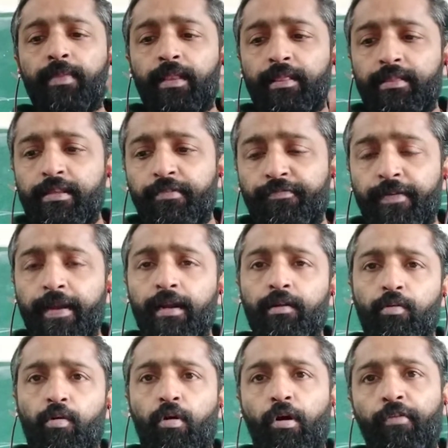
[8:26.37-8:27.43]
in the
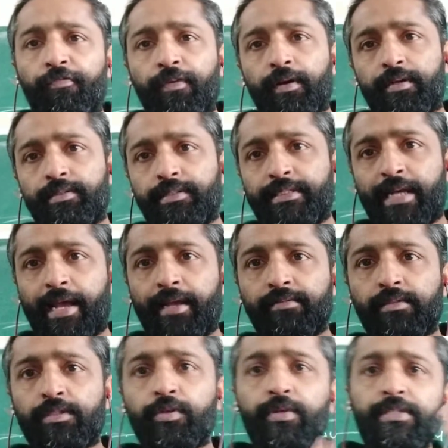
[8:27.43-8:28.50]
field of
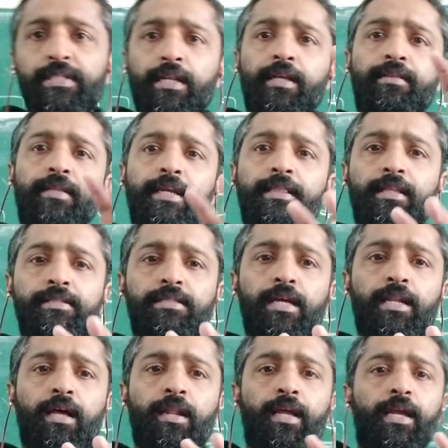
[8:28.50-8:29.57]
science. So these are the three things
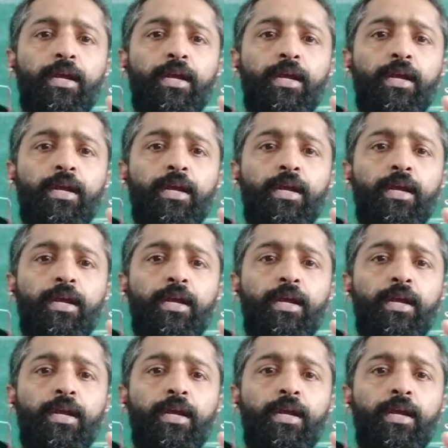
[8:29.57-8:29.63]
that are